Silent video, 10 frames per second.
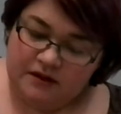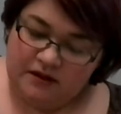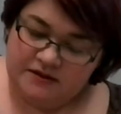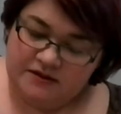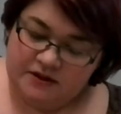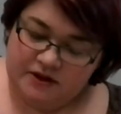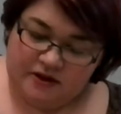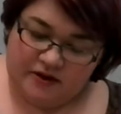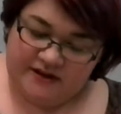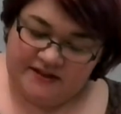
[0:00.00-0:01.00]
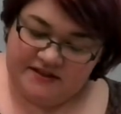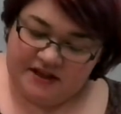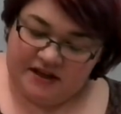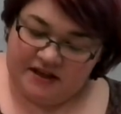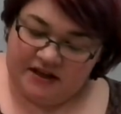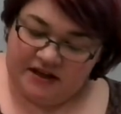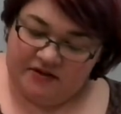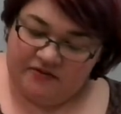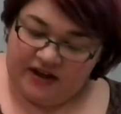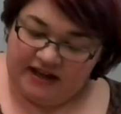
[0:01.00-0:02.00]
A circle is an
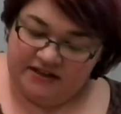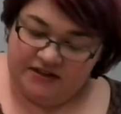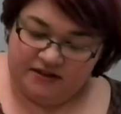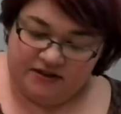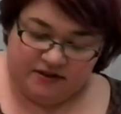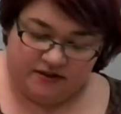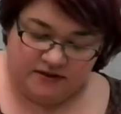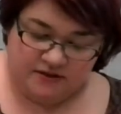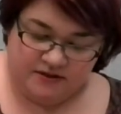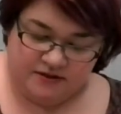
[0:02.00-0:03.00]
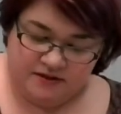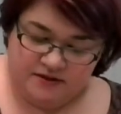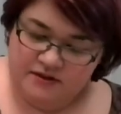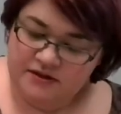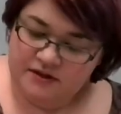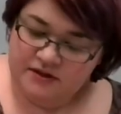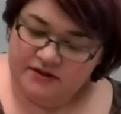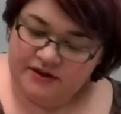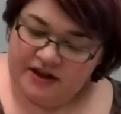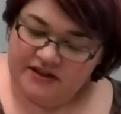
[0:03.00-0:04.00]
event.
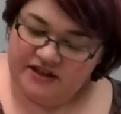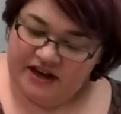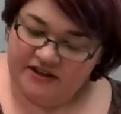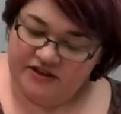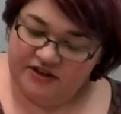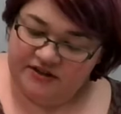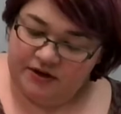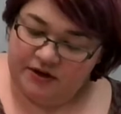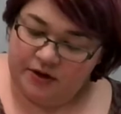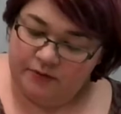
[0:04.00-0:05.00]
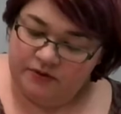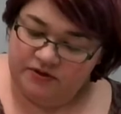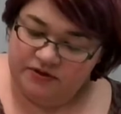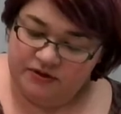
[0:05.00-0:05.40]
A dash is a note.